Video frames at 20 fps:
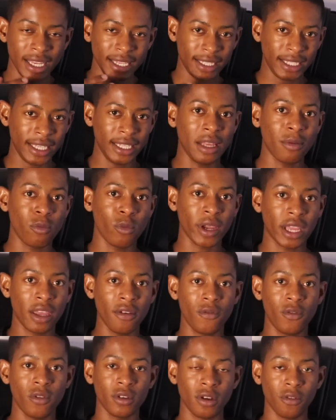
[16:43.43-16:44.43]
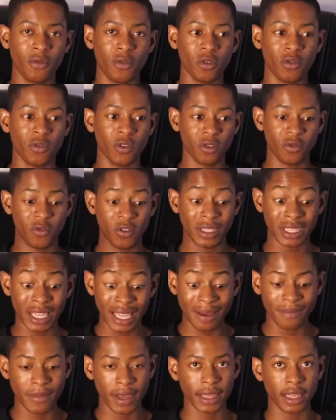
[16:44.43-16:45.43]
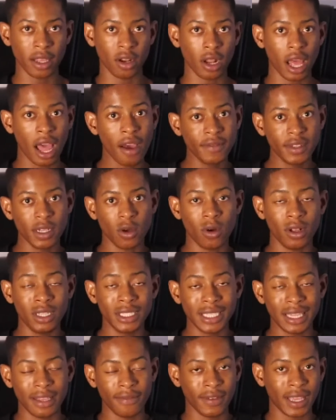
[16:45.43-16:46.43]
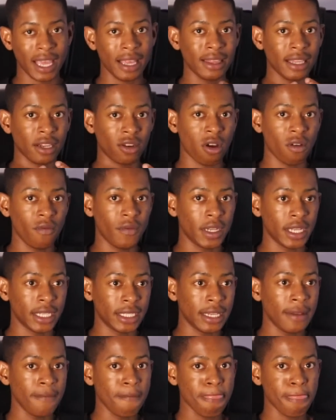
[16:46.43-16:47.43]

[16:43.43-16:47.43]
see them working for them, and then after, once they've gained that confidence,